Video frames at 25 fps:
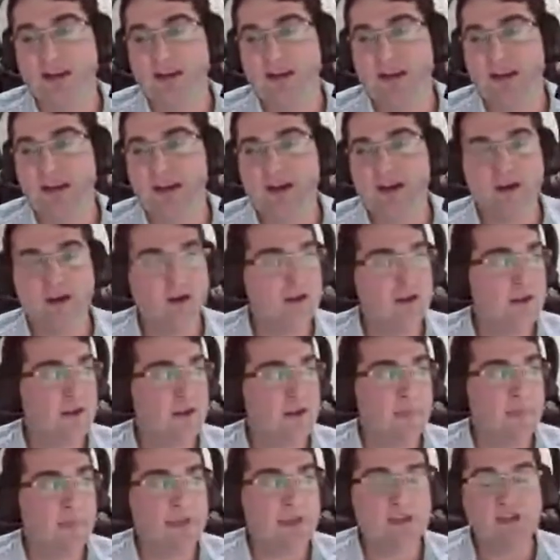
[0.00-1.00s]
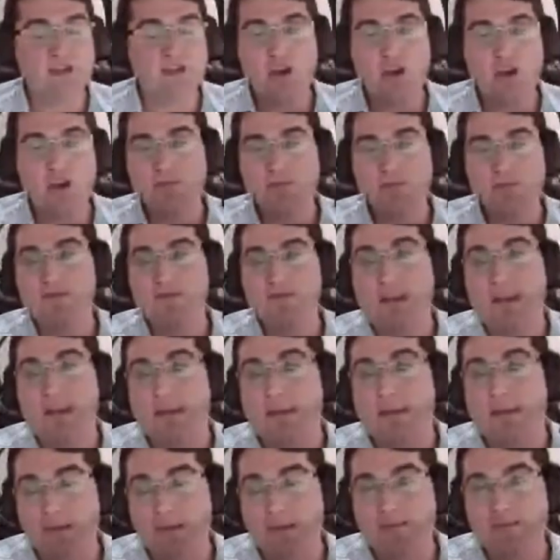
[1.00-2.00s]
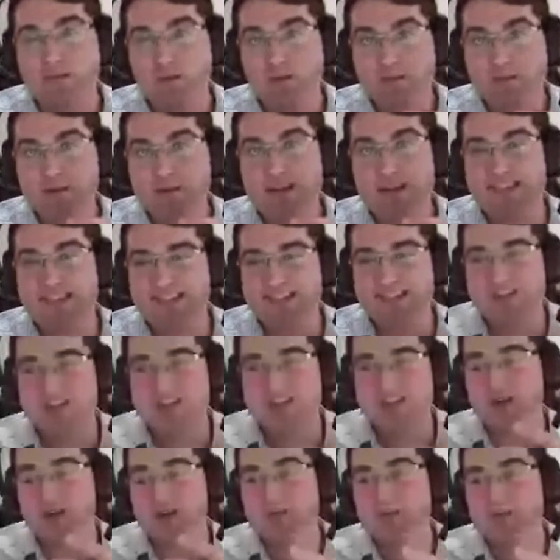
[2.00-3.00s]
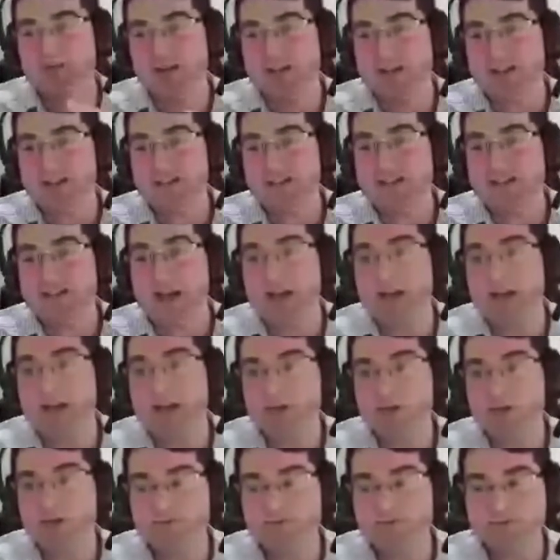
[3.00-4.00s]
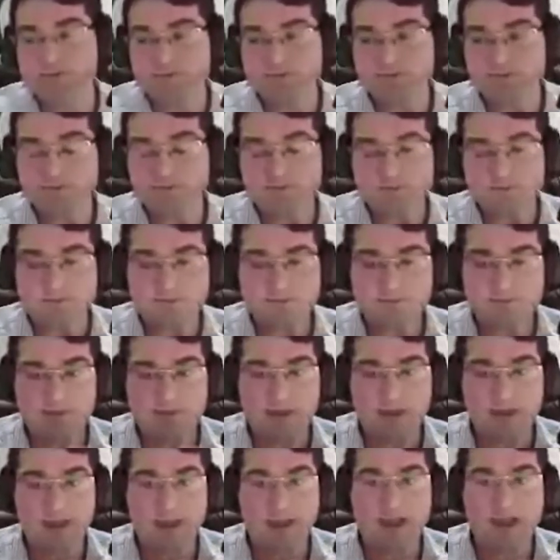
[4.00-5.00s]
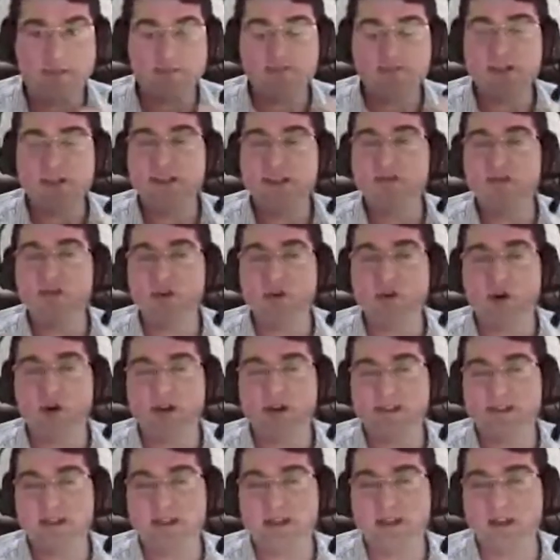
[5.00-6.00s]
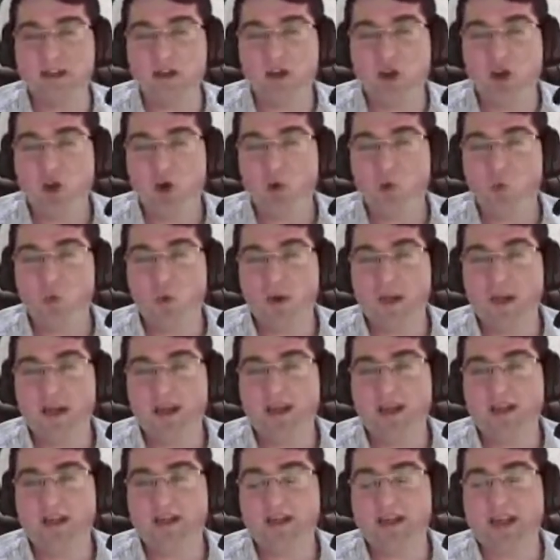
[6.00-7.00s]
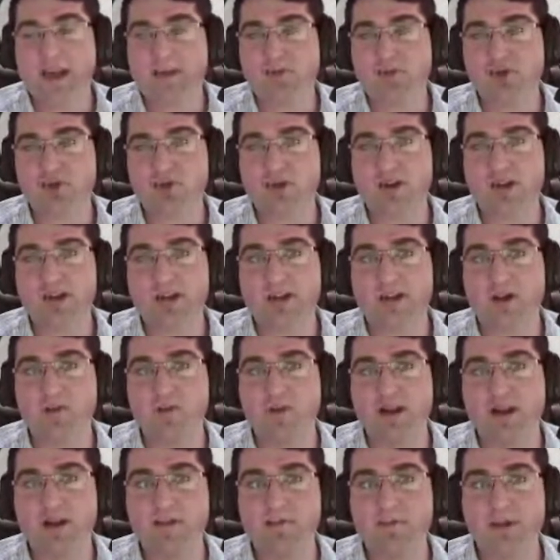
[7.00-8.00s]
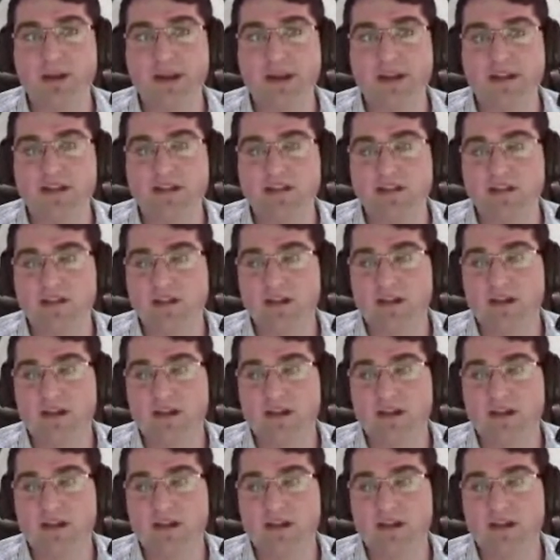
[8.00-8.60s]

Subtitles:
Now, in terms of our platform, it's extremely scalable. To give you an idea, we're capturing around about